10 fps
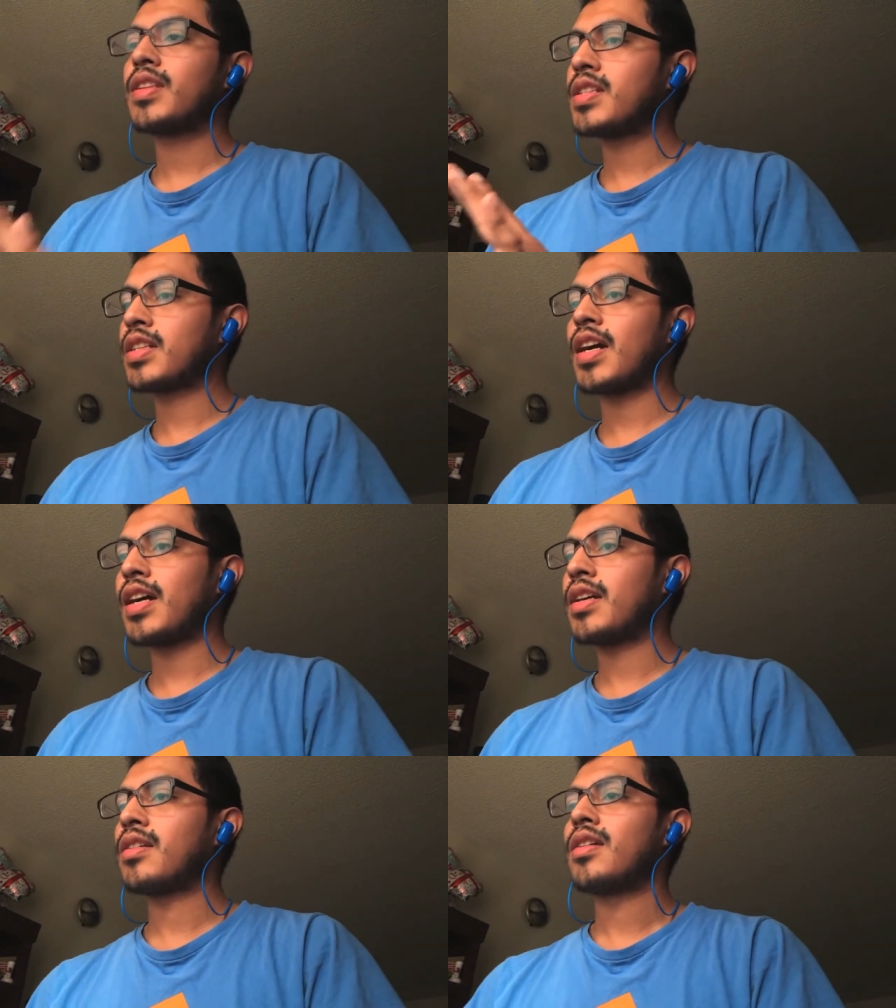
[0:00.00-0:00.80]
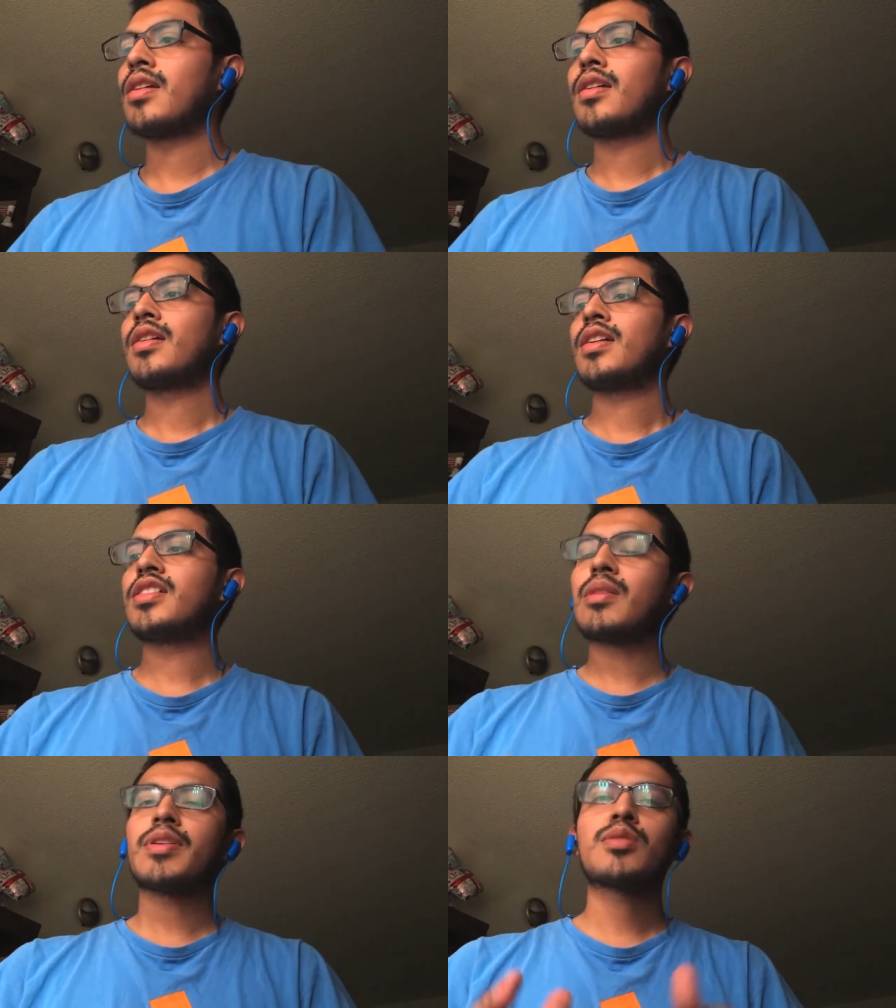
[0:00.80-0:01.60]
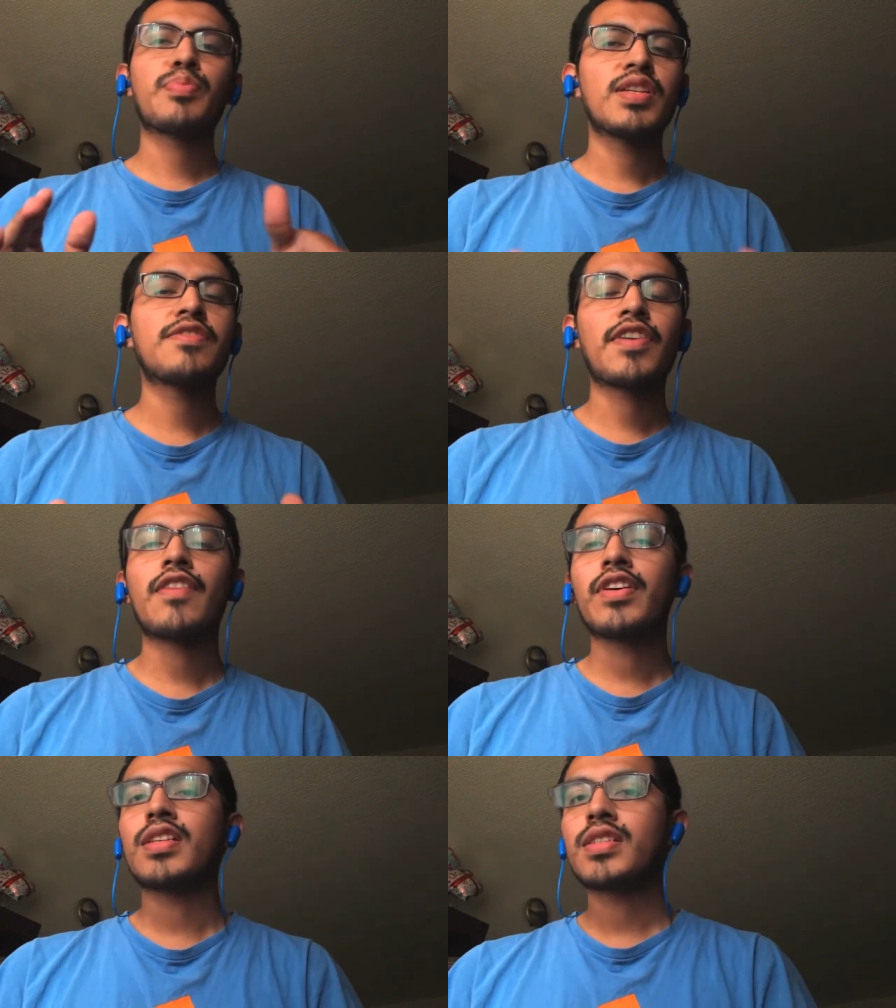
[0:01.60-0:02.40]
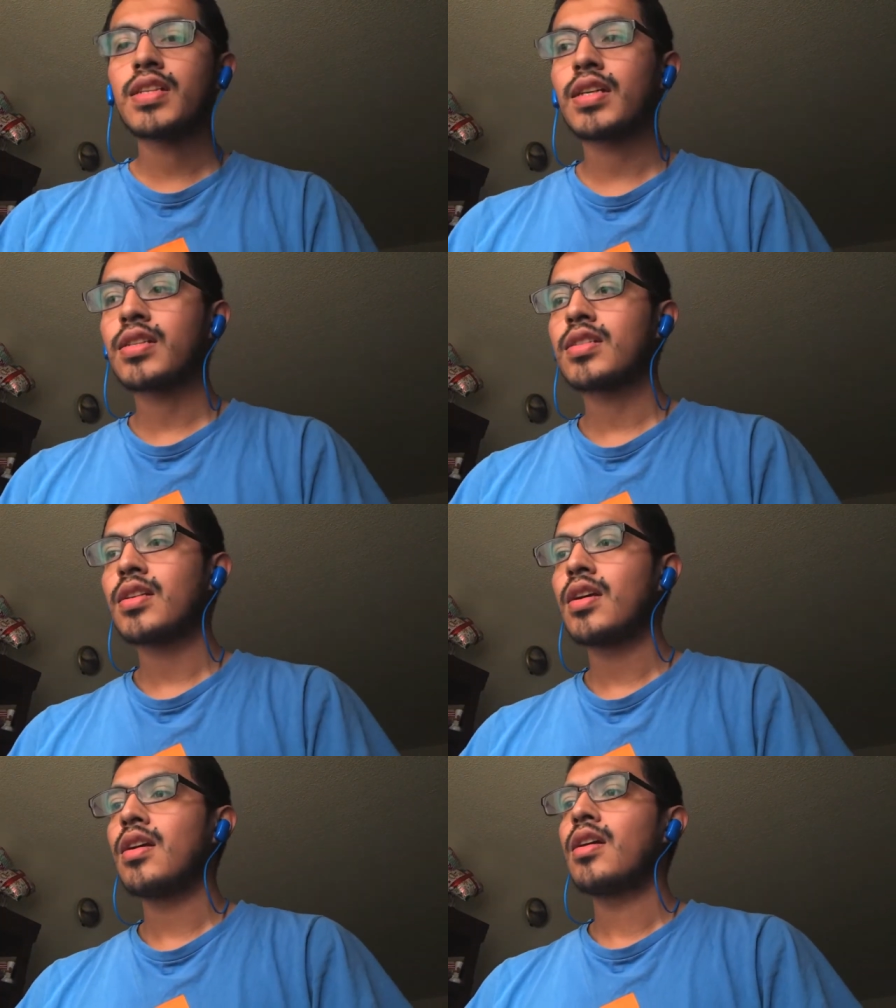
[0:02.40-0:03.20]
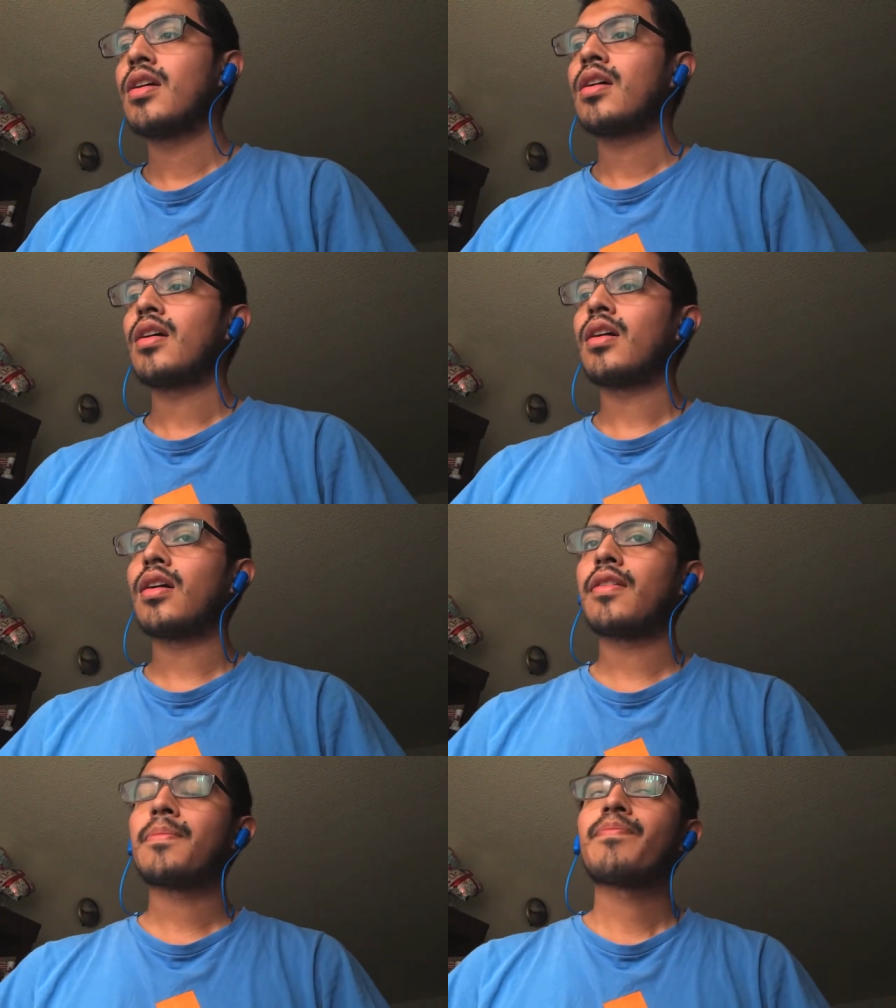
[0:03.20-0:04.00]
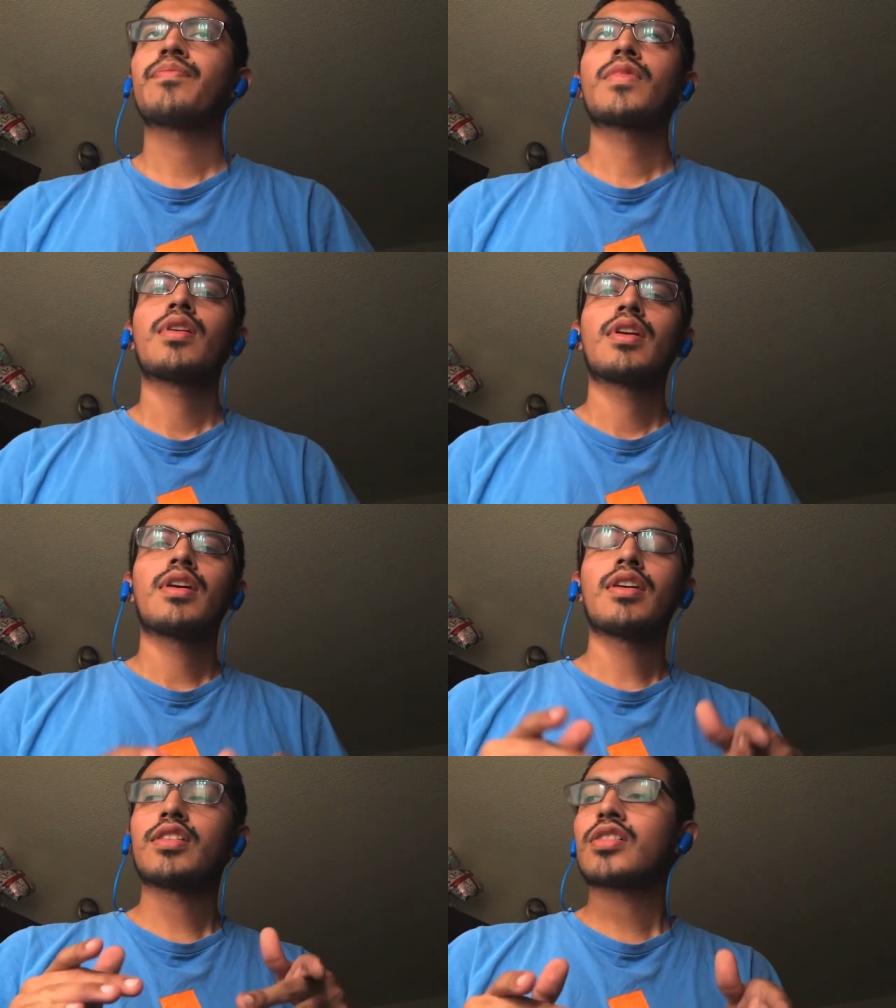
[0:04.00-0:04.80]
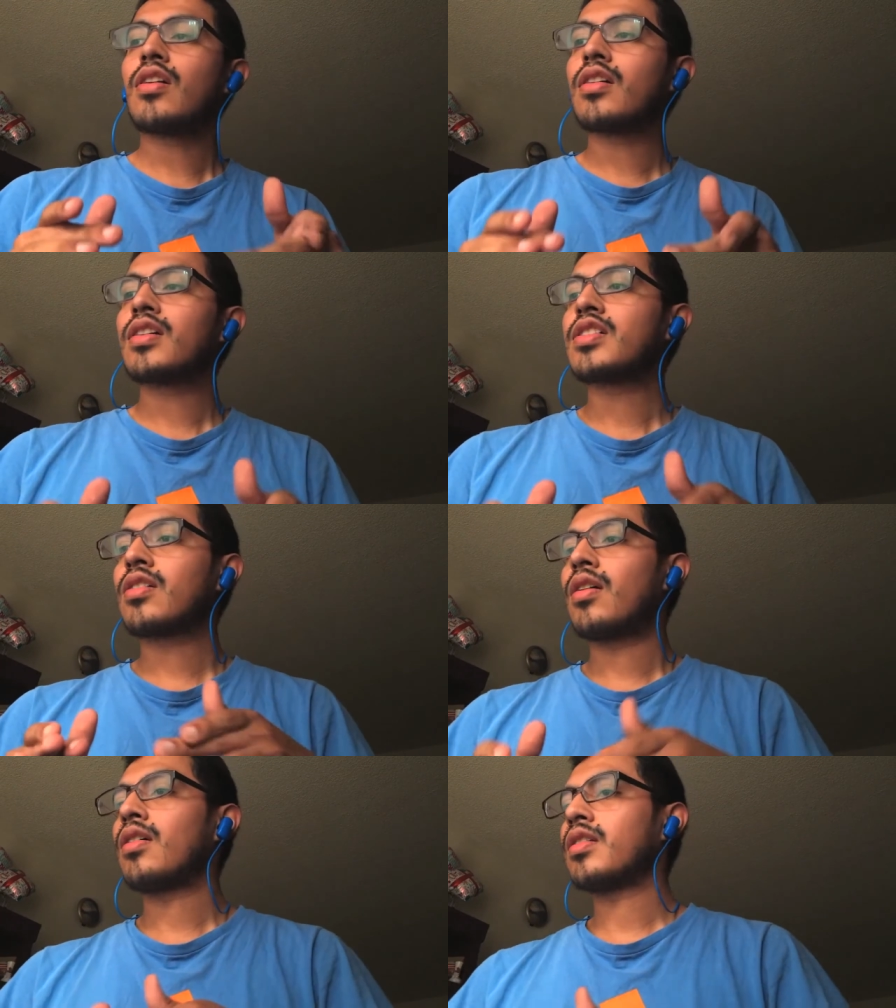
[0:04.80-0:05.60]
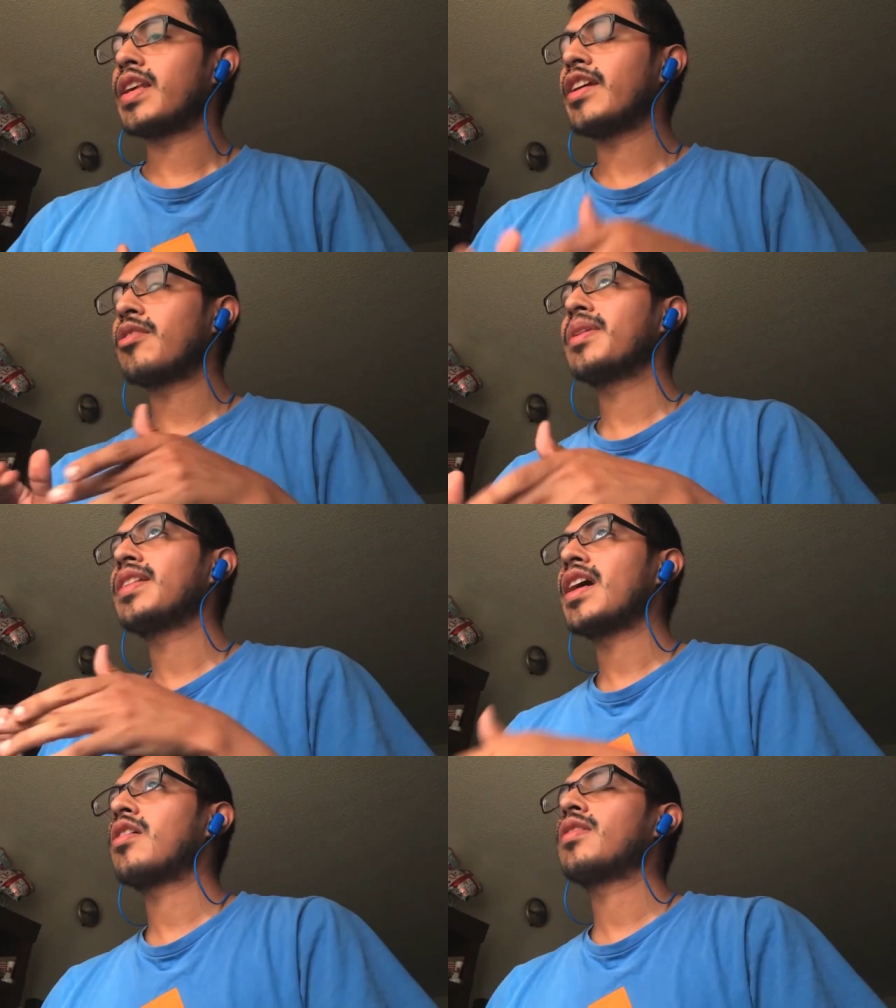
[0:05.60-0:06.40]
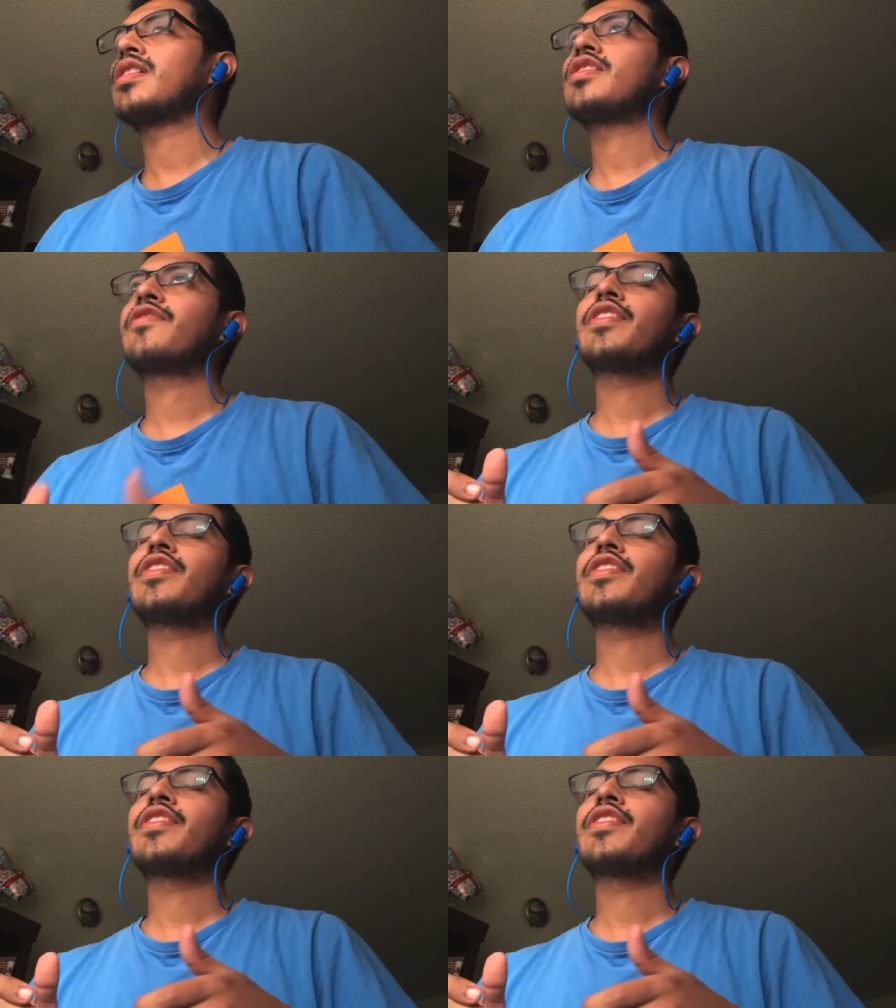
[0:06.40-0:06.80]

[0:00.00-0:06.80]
His name is Peace 586, and the song is called Hear Me Now, and it's featuring